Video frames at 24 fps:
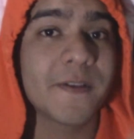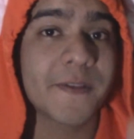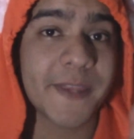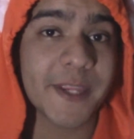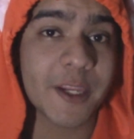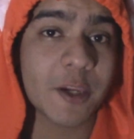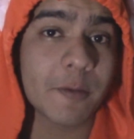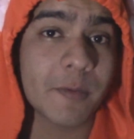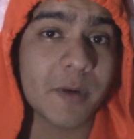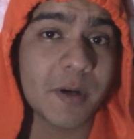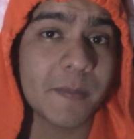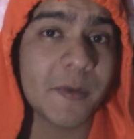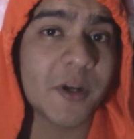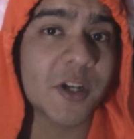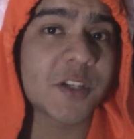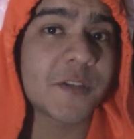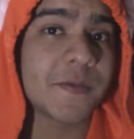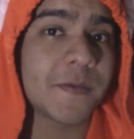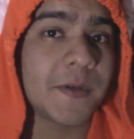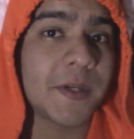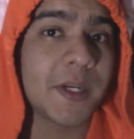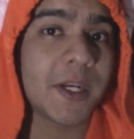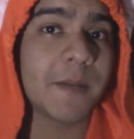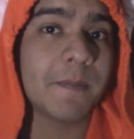Thank you very much,
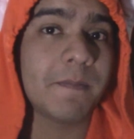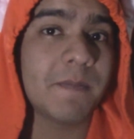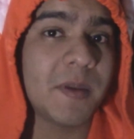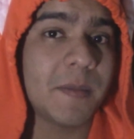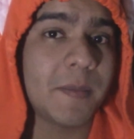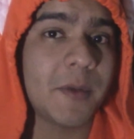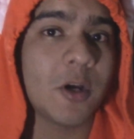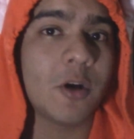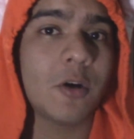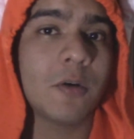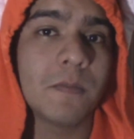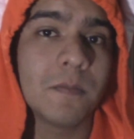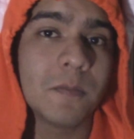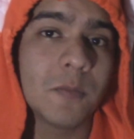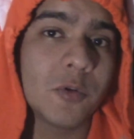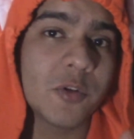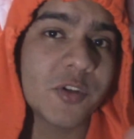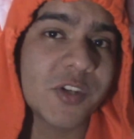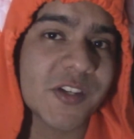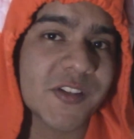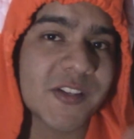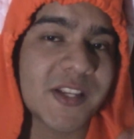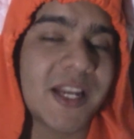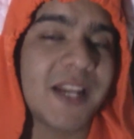Vimeo.
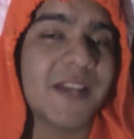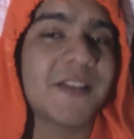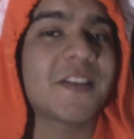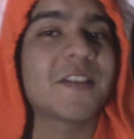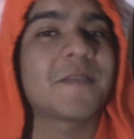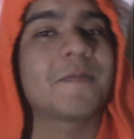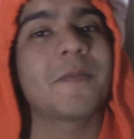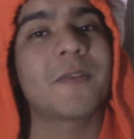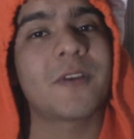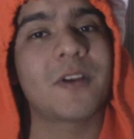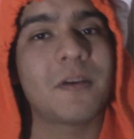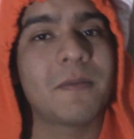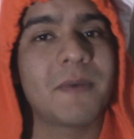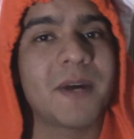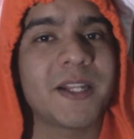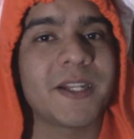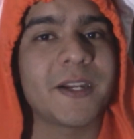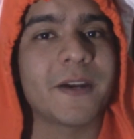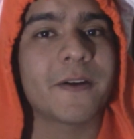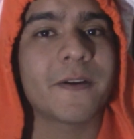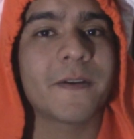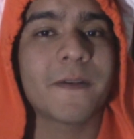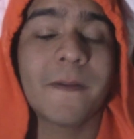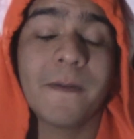Muchas gracias por el
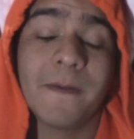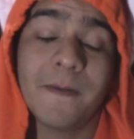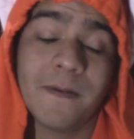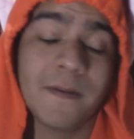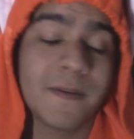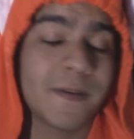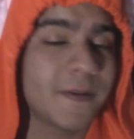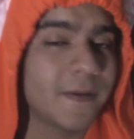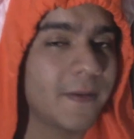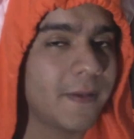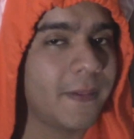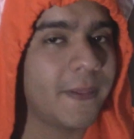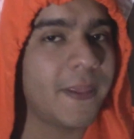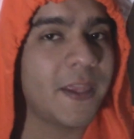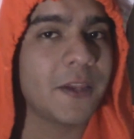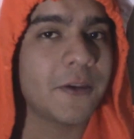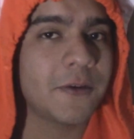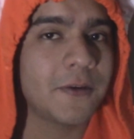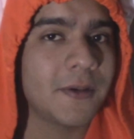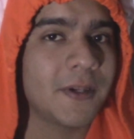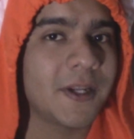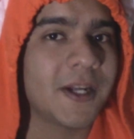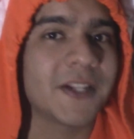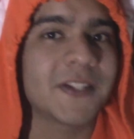banner.
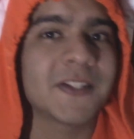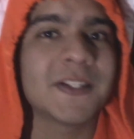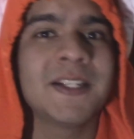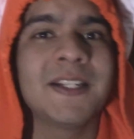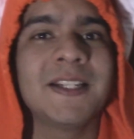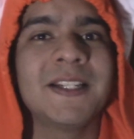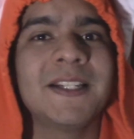Thank you a lot.